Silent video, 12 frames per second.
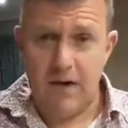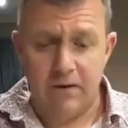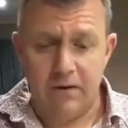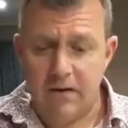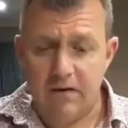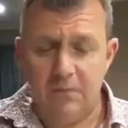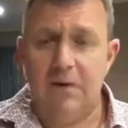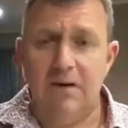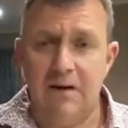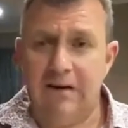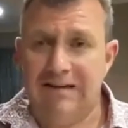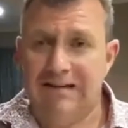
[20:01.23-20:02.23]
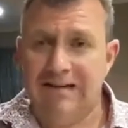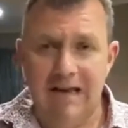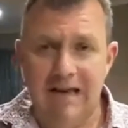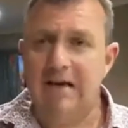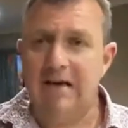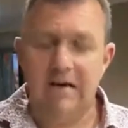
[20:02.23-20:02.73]
radio has been
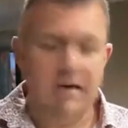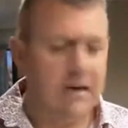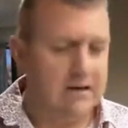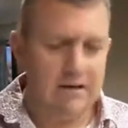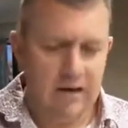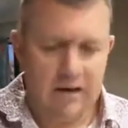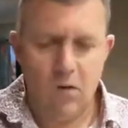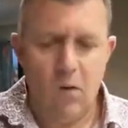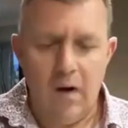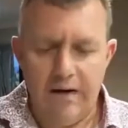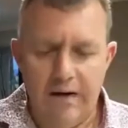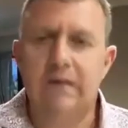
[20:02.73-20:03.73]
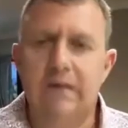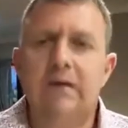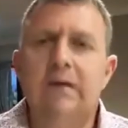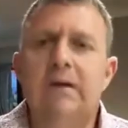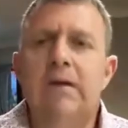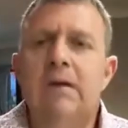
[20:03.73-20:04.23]
dead quiet. So
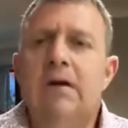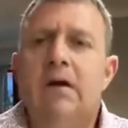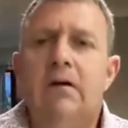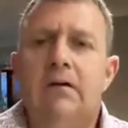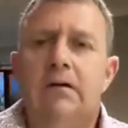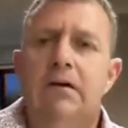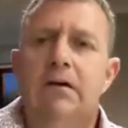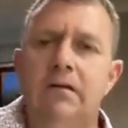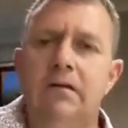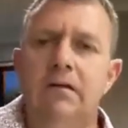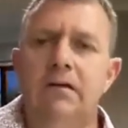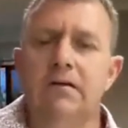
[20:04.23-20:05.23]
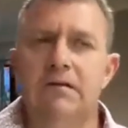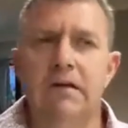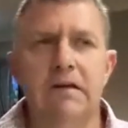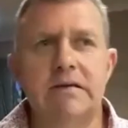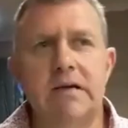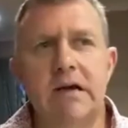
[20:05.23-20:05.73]
on the New
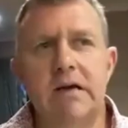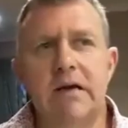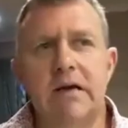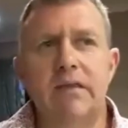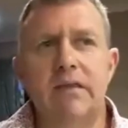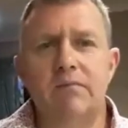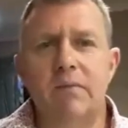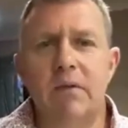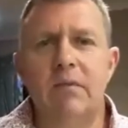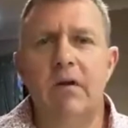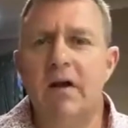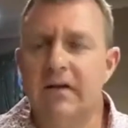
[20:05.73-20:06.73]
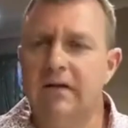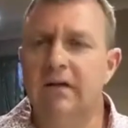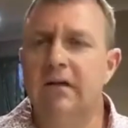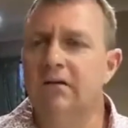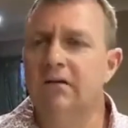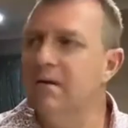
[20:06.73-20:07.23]
Zealand side, I think people are
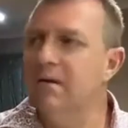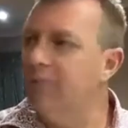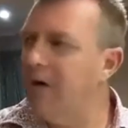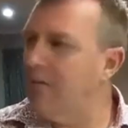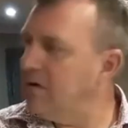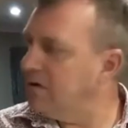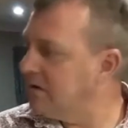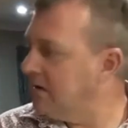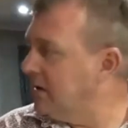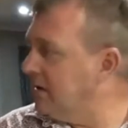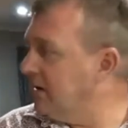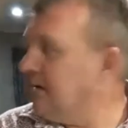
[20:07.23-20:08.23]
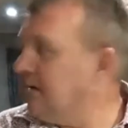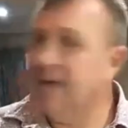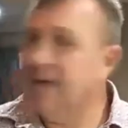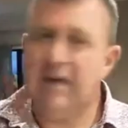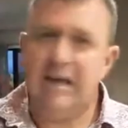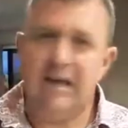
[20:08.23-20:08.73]
sticking to their bubbles.
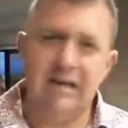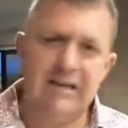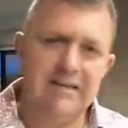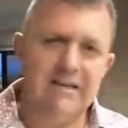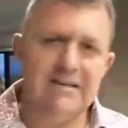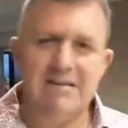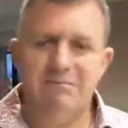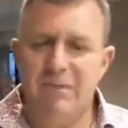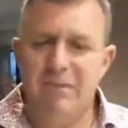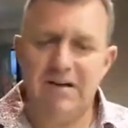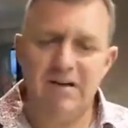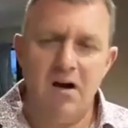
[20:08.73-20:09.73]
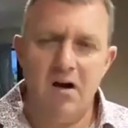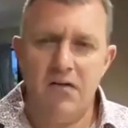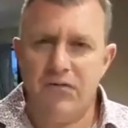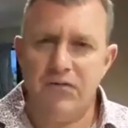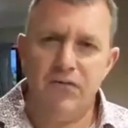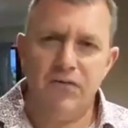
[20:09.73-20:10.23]
There's a bit
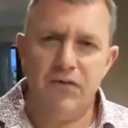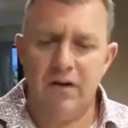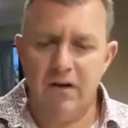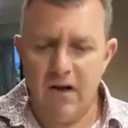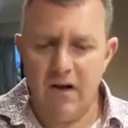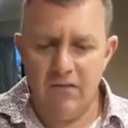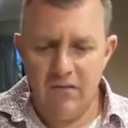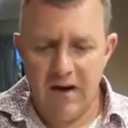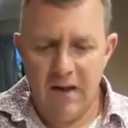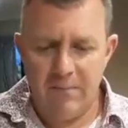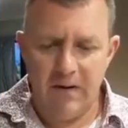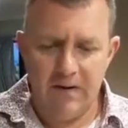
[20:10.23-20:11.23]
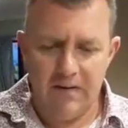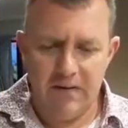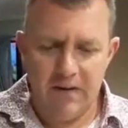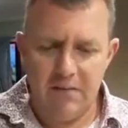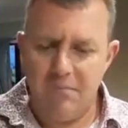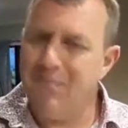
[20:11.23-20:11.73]
of overlap here and
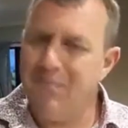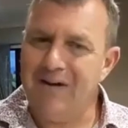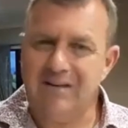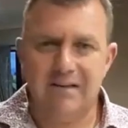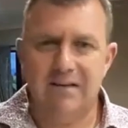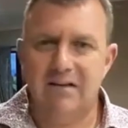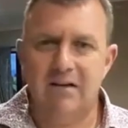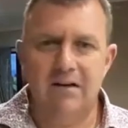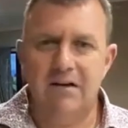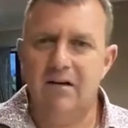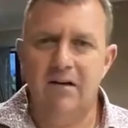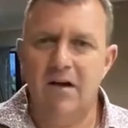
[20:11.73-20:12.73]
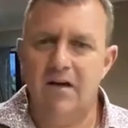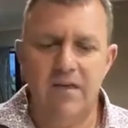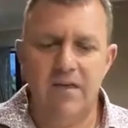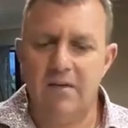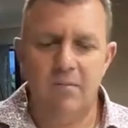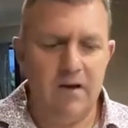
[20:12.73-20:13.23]
there, but not
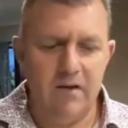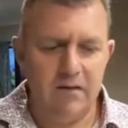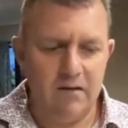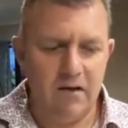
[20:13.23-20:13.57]
that major,